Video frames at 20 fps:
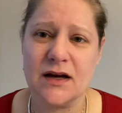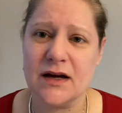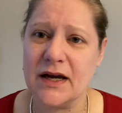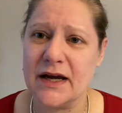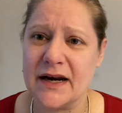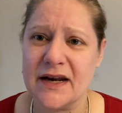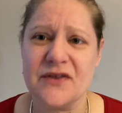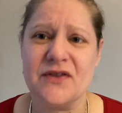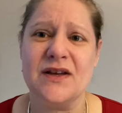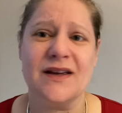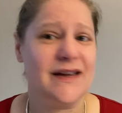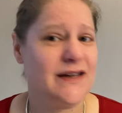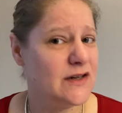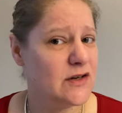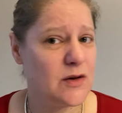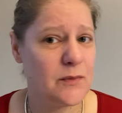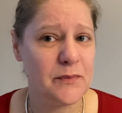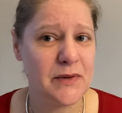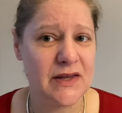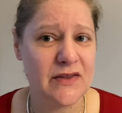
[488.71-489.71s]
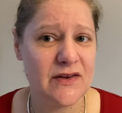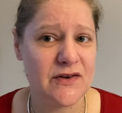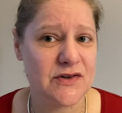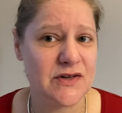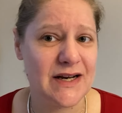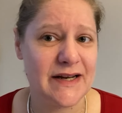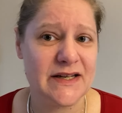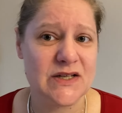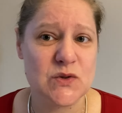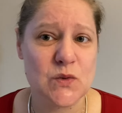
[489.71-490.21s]
and I think I ended up being there at
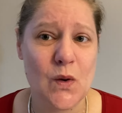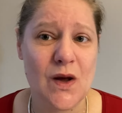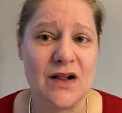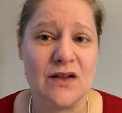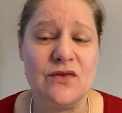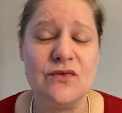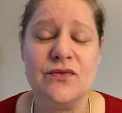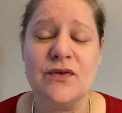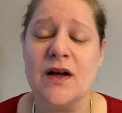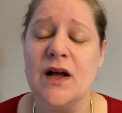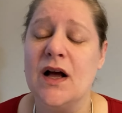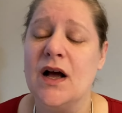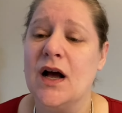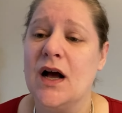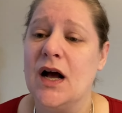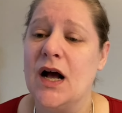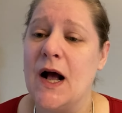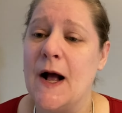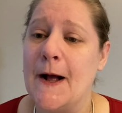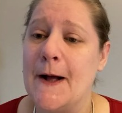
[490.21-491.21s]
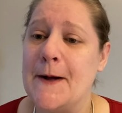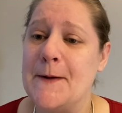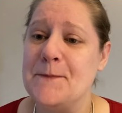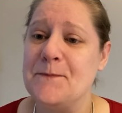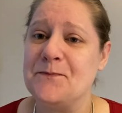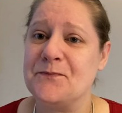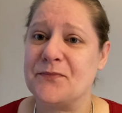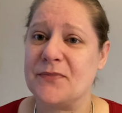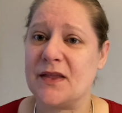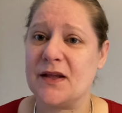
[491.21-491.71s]
like 12
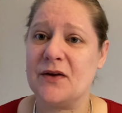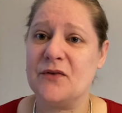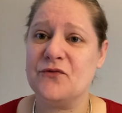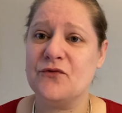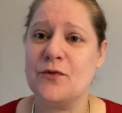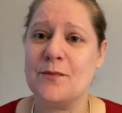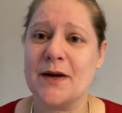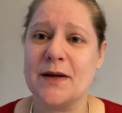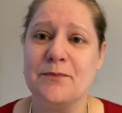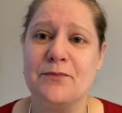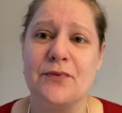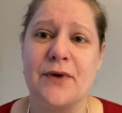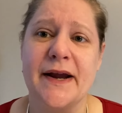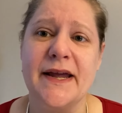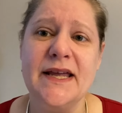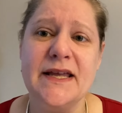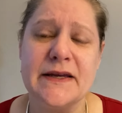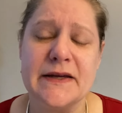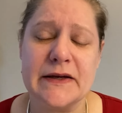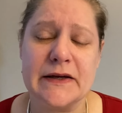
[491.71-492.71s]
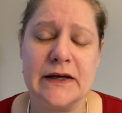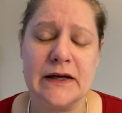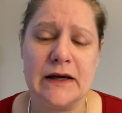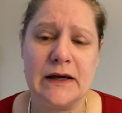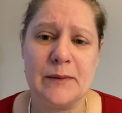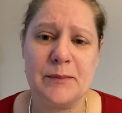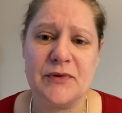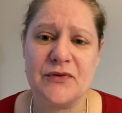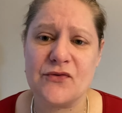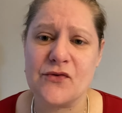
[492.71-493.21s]
for my break
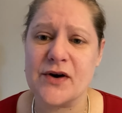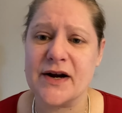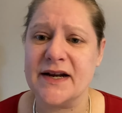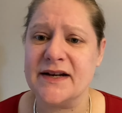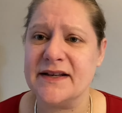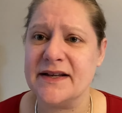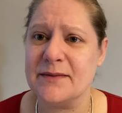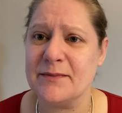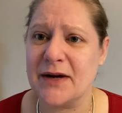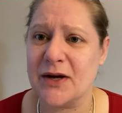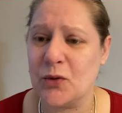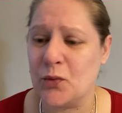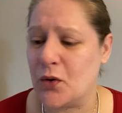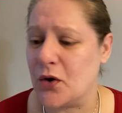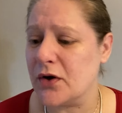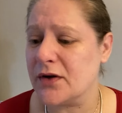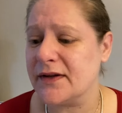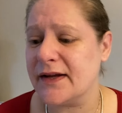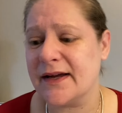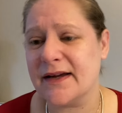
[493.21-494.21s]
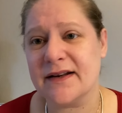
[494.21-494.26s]
before ending my workday.